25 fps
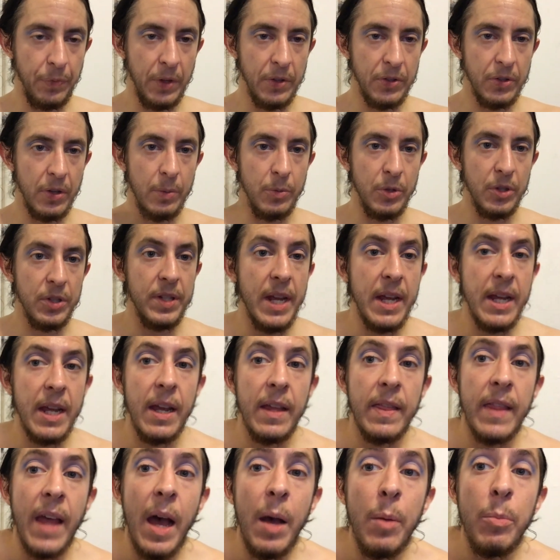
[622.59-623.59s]
So I'm just
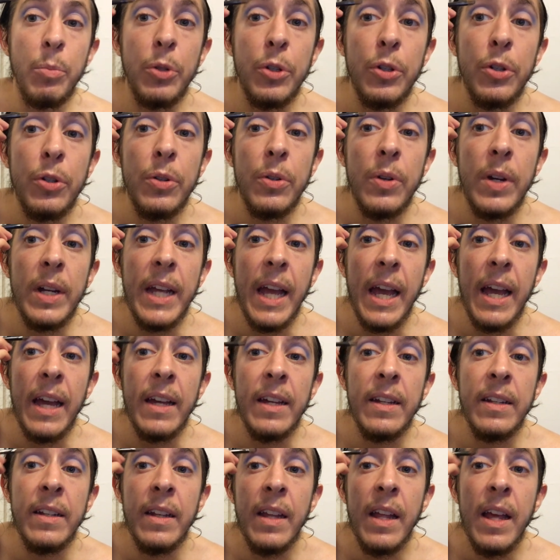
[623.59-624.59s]
taking that blue
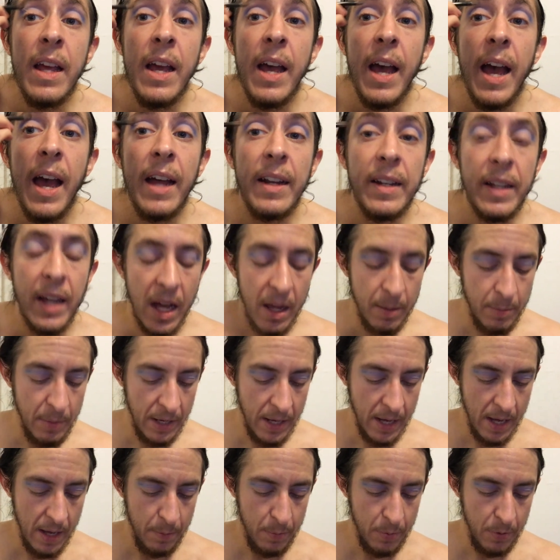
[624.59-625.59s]
again and
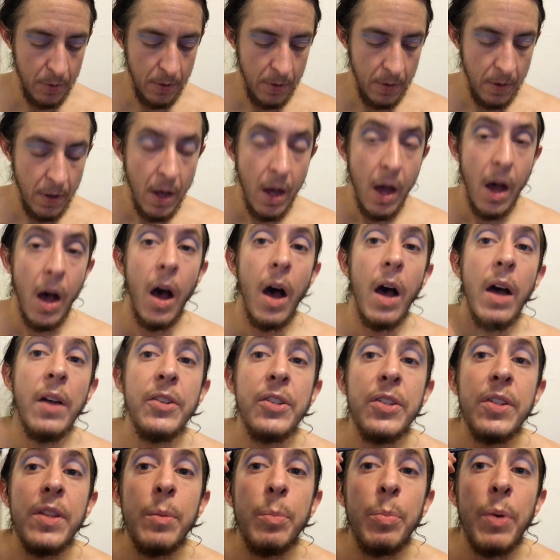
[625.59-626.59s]
coming up
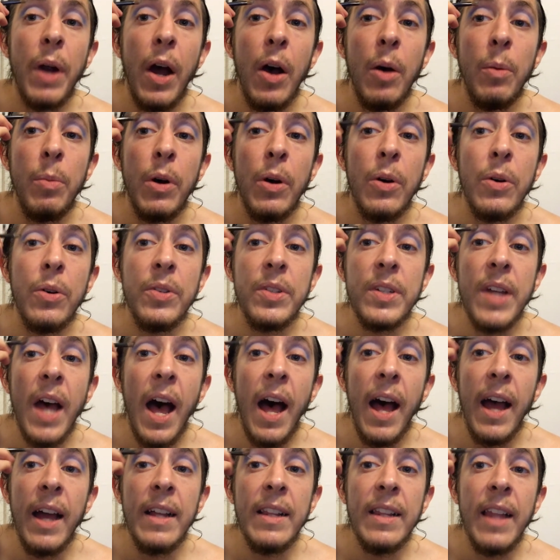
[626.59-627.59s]
onto the brow bone to
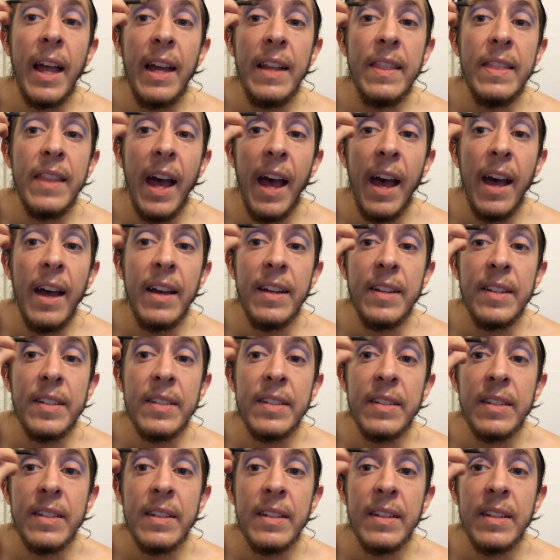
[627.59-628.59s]
highlight
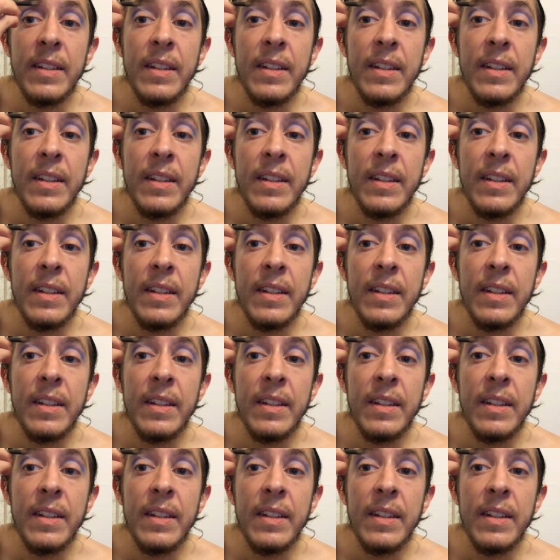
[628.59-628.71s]
that.